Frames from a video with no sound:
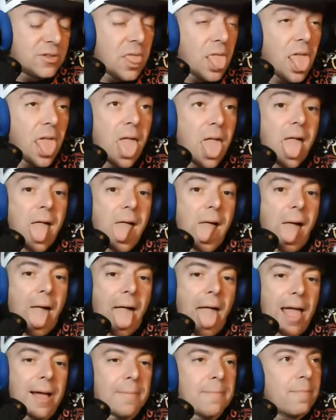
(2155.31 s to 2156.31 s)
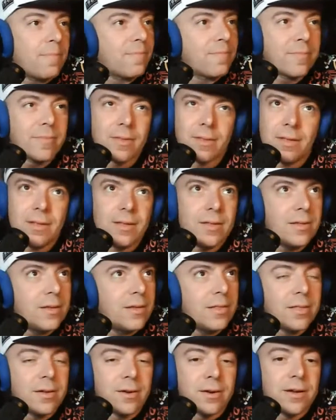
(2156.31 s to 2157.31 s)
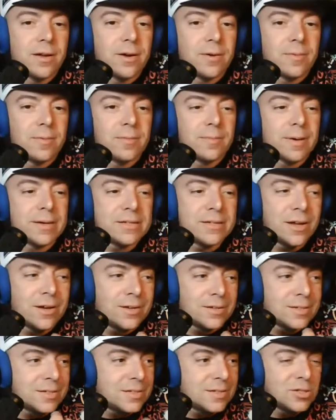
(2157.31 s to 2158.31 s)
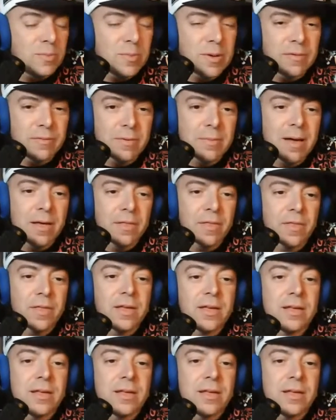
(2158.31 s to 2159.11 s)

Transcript: There you go. My tongue's too big for my mouth.